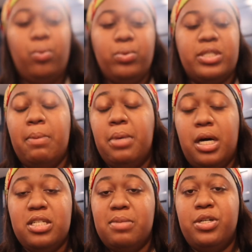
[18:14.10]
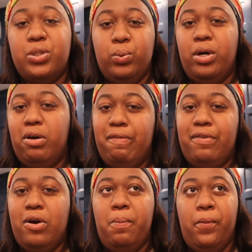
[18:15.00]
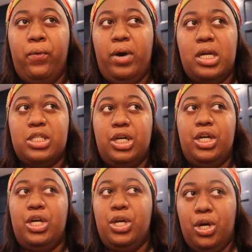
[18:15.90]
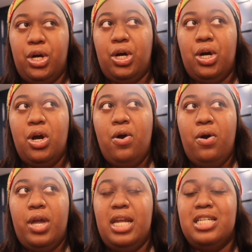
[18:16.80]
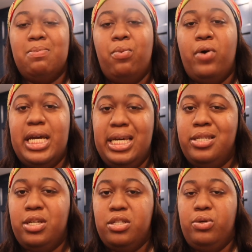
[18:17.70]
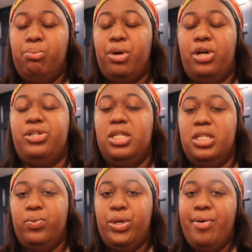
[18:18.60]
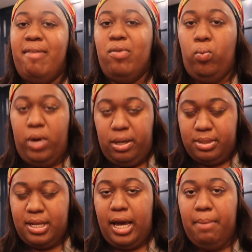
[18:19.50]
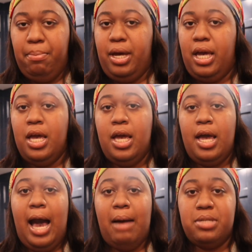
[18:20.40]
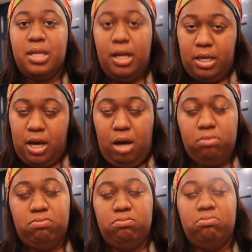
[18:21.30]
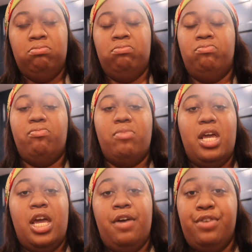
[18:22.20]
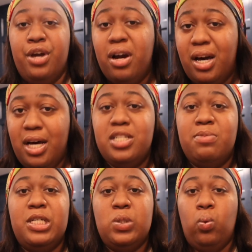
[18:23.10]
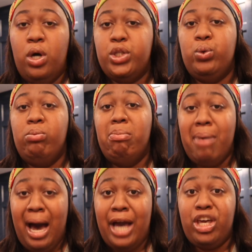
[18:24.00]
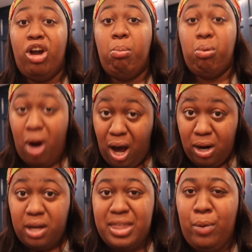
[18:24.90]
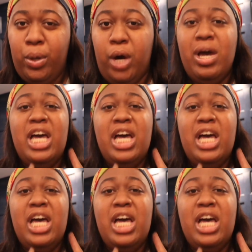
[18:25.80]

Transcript: Some customers will feel more secure and it's more easier to purchase when you have a website. But I'm telling y'all, if your customers want to buy your product, they will.